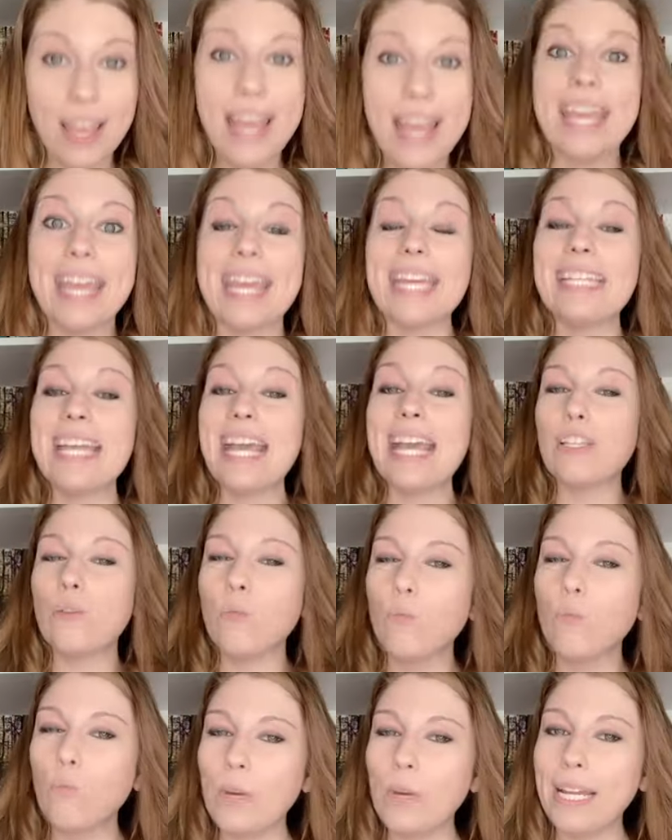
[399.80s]
It takes a
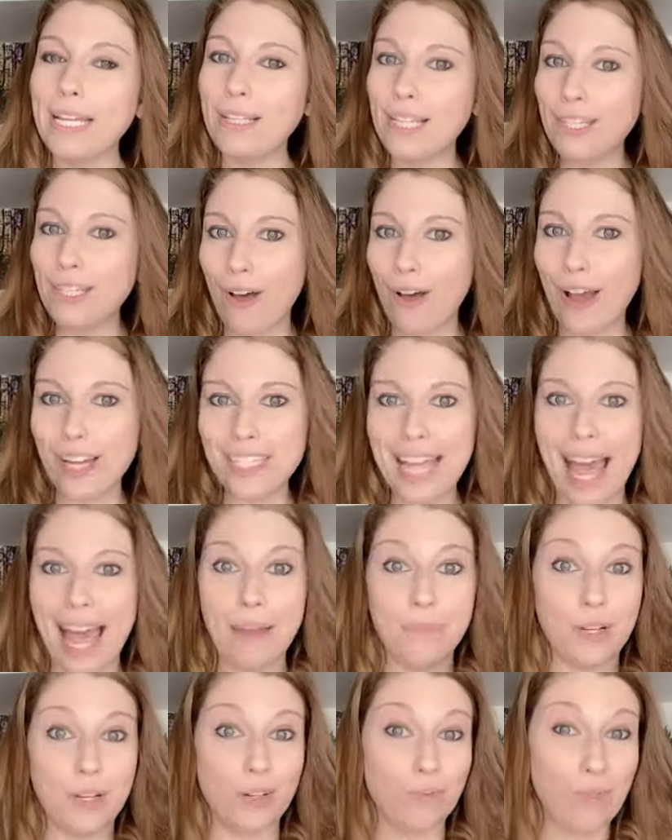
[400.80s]
really long
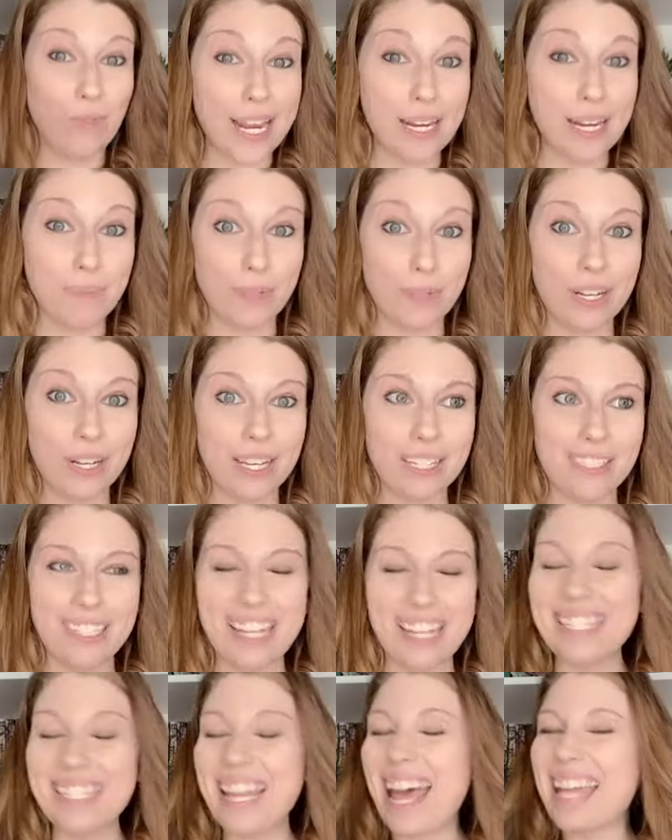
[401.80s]
time to write a book. It
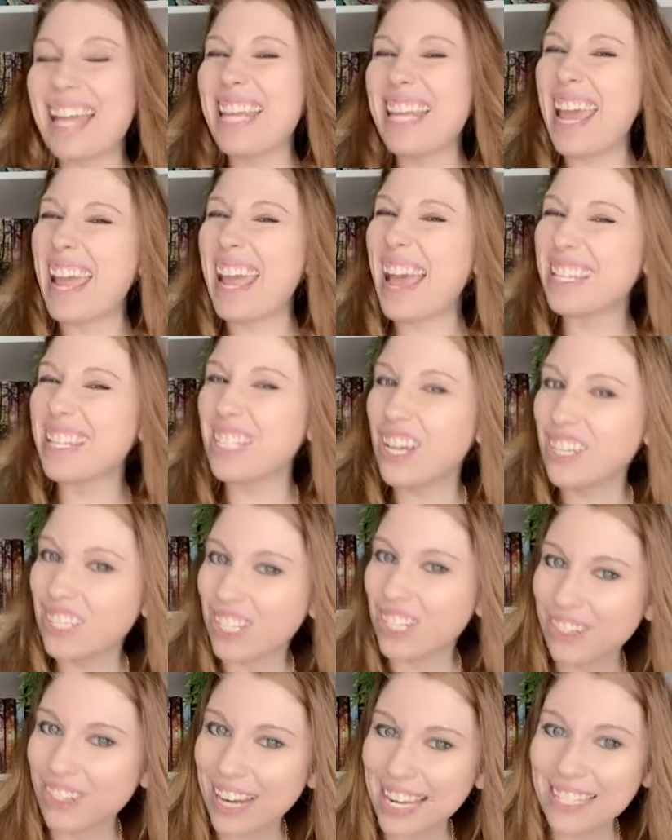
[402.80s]
does not take as long
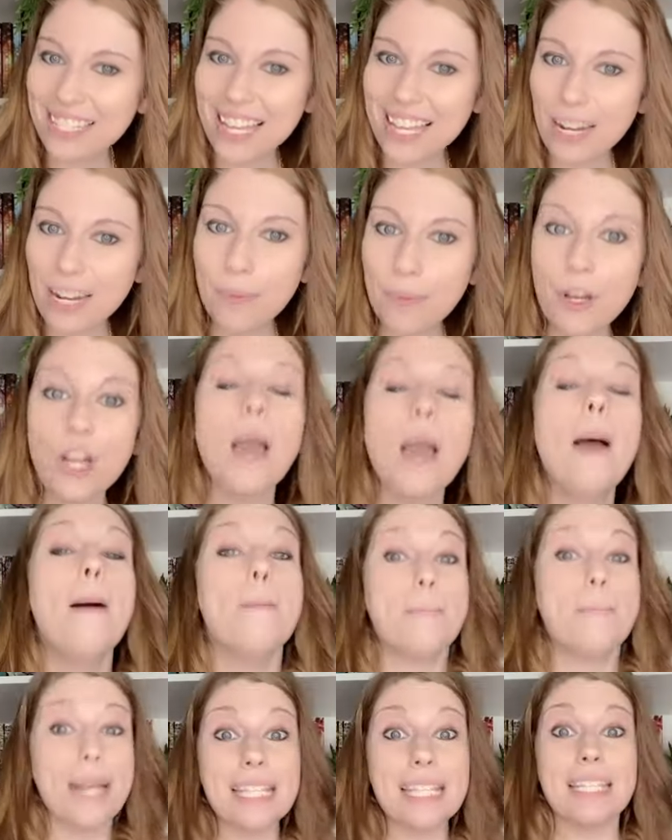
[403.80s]
to translate a book,
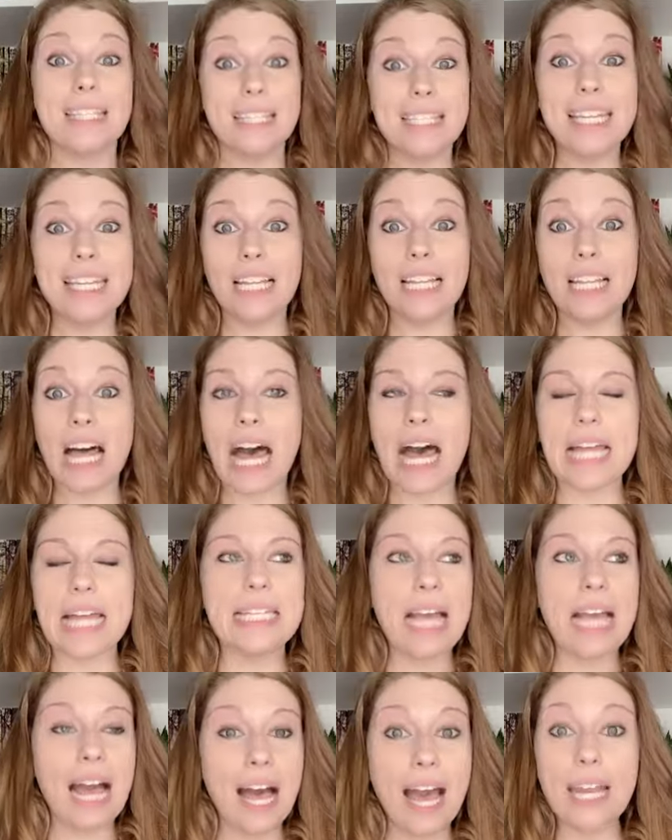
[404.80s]
but it's still a
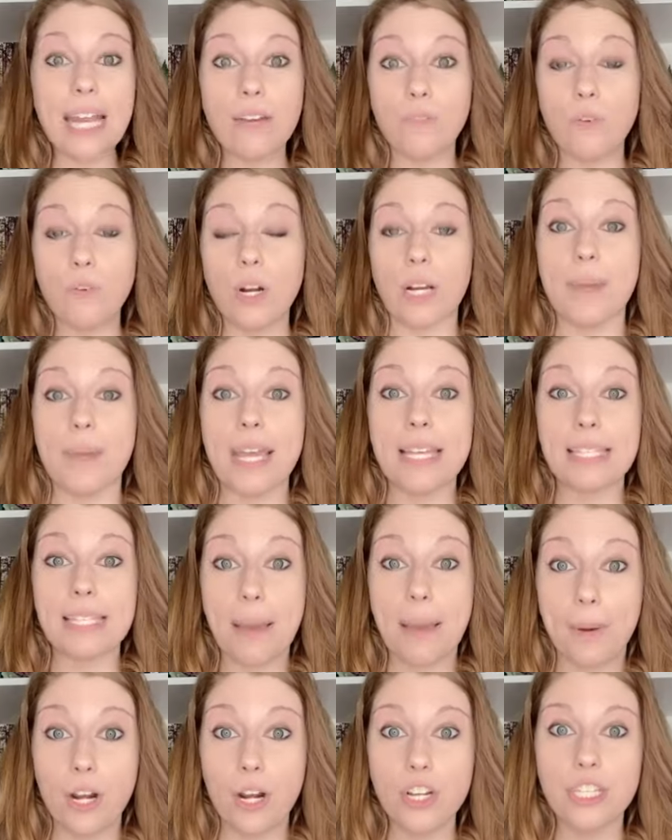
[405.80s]
ton of work, because
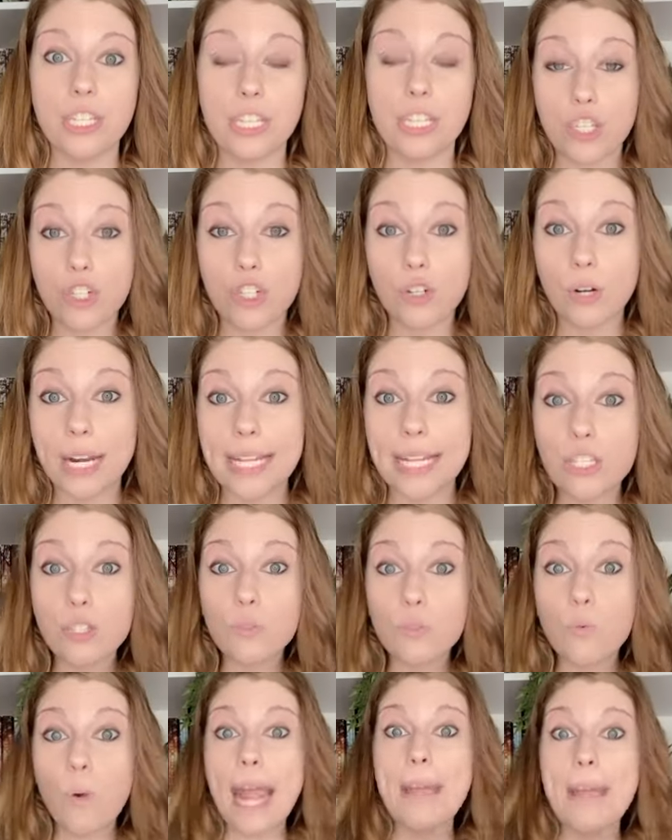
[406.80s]
that person is
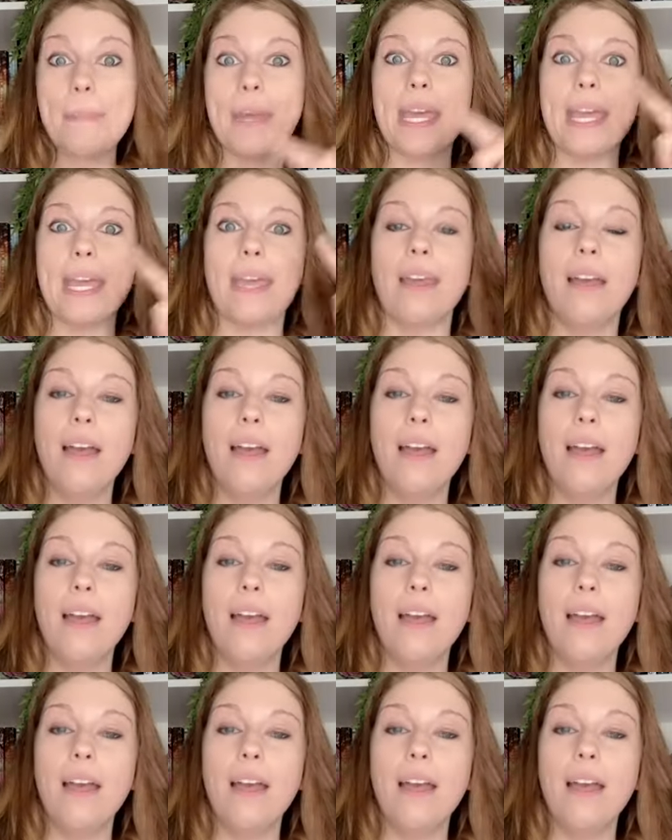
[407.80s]
transcribing